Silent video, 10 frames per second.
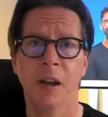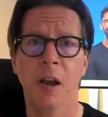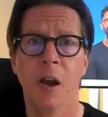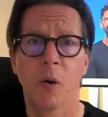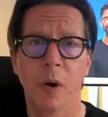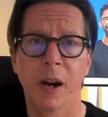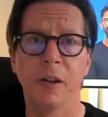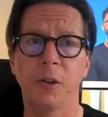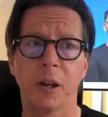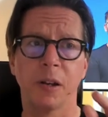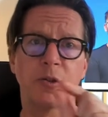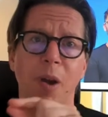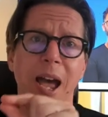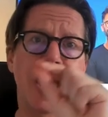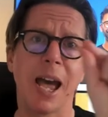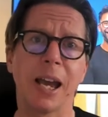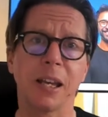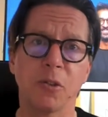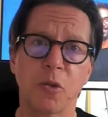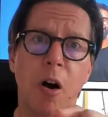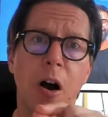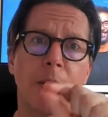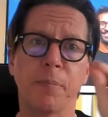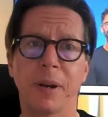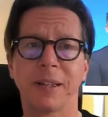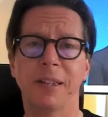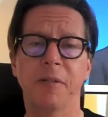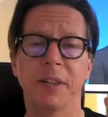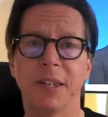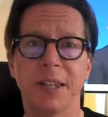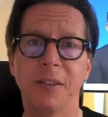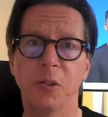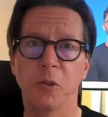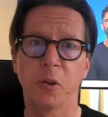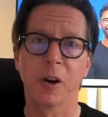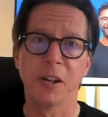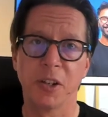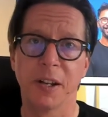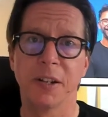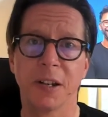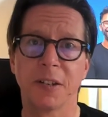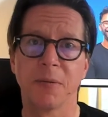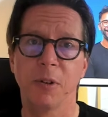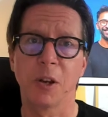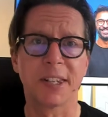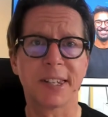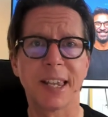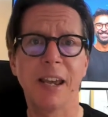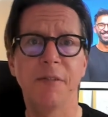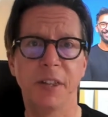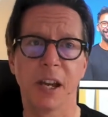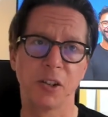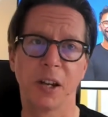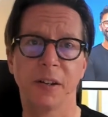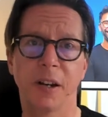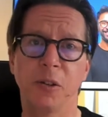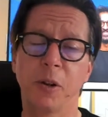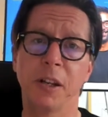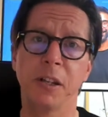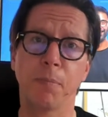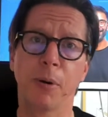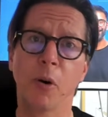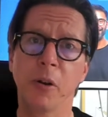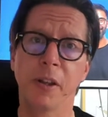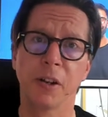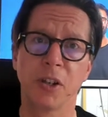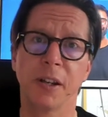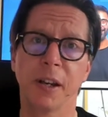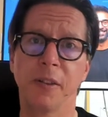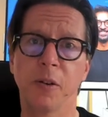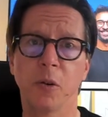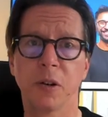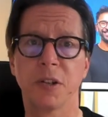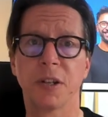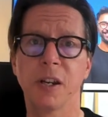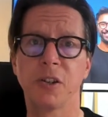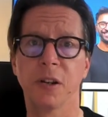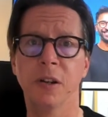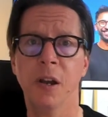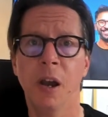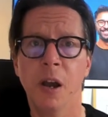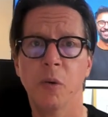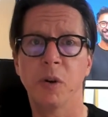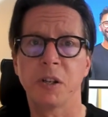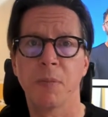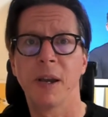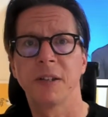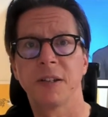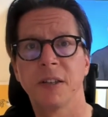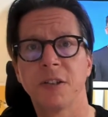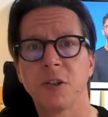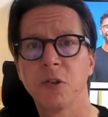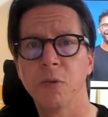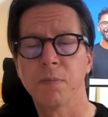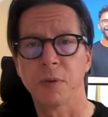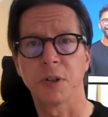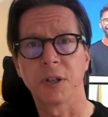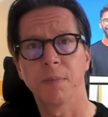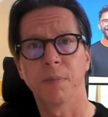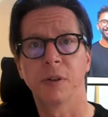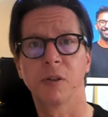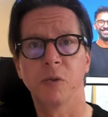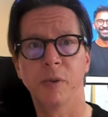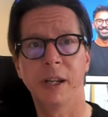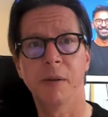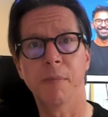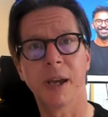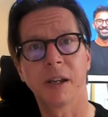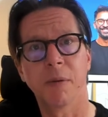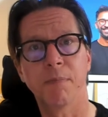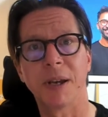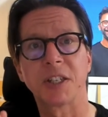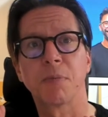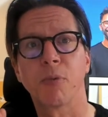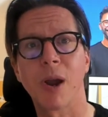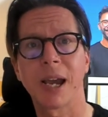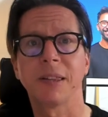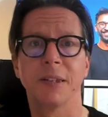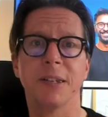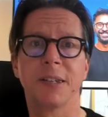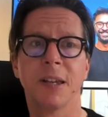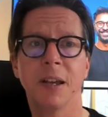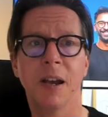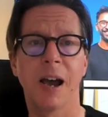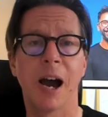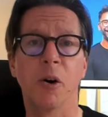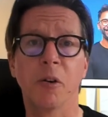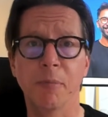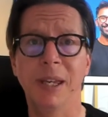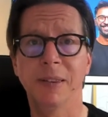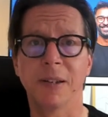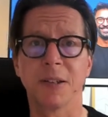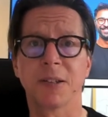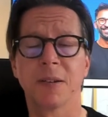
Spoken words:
where you can drag and drop activities into your agendas. You can save the agenda, you can deploy the agenda in the organization, which makes it super simple to really make a best practice out of meetings.